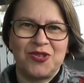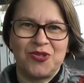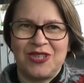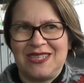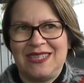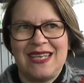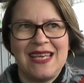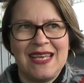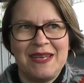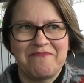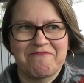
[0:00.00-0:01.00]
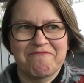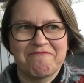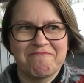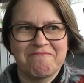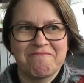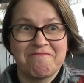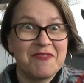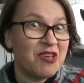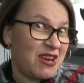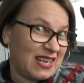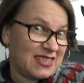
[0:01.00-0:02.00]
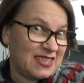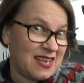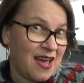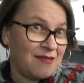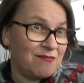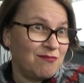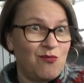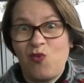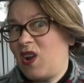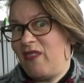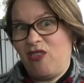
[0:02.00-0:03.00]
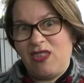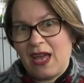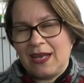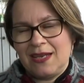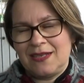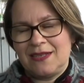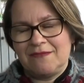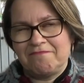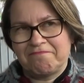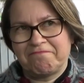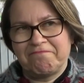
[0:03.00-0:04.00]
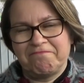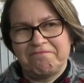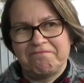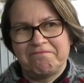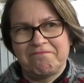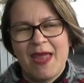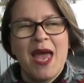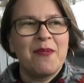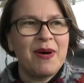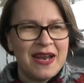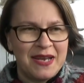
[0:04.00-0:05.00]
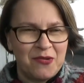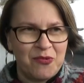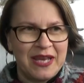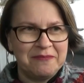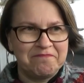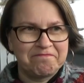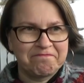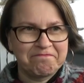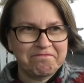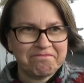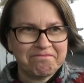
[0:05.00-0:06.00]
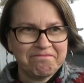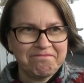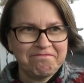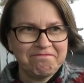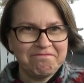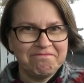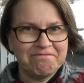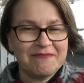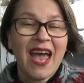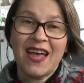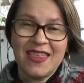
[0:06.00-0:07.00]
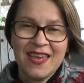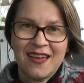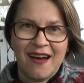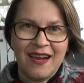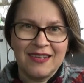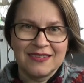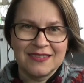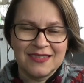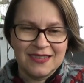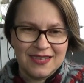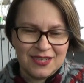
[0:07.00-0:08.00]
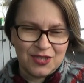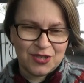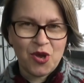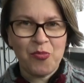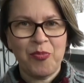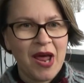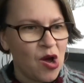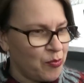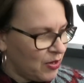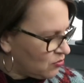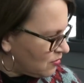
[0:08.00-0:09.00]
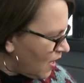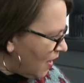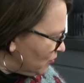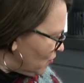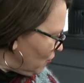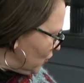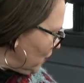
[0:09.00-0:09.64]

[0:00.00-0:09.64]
to see the next time, whenever that is. But anyway, I think I'll stop now because I have talked